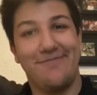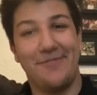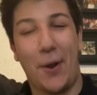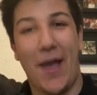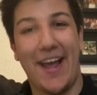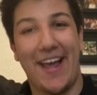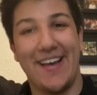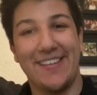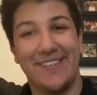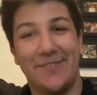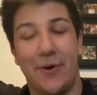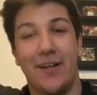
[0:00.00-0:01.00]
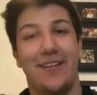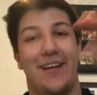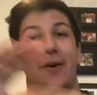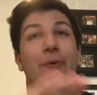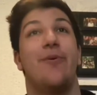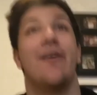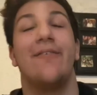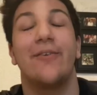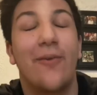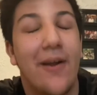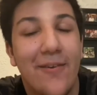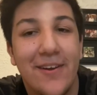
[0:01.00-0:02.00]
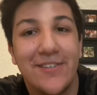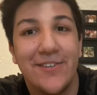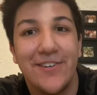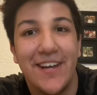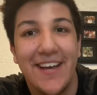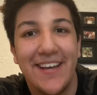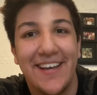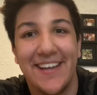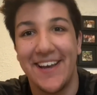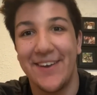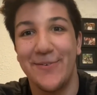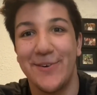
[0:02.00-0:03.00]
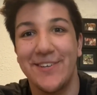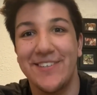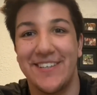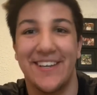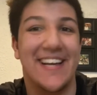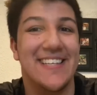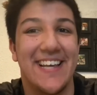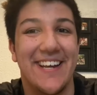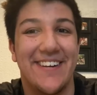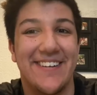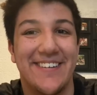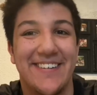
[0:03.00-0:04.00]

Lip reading: Okay, guys. Well, I hope you have a great rest of your day, and I will see you guys later.